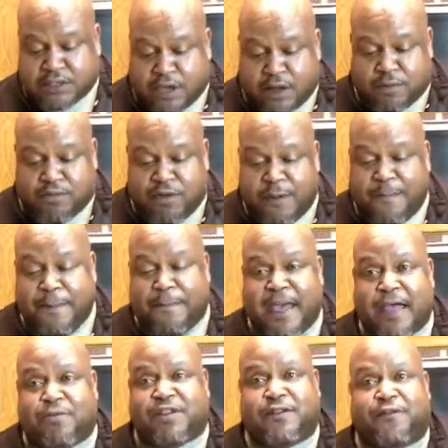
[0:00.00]
so we'll be
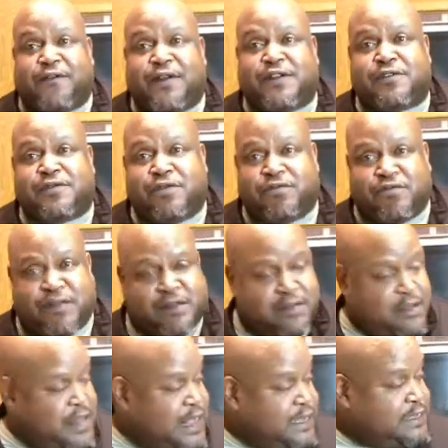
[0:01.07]
back with the finish, with,
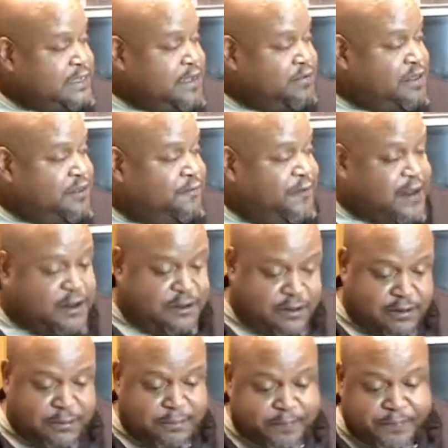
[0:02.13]
like I said, with the finish,
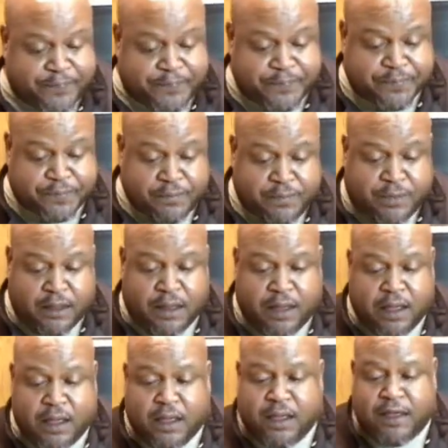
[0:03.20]
mm-hmm.
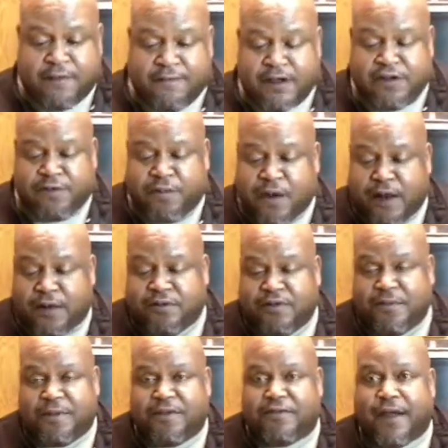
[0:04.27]
finished product.
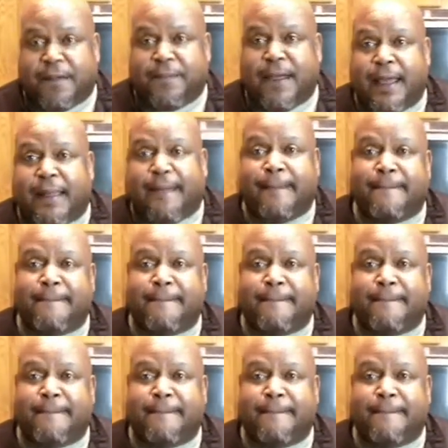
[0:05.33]
We'll be right back.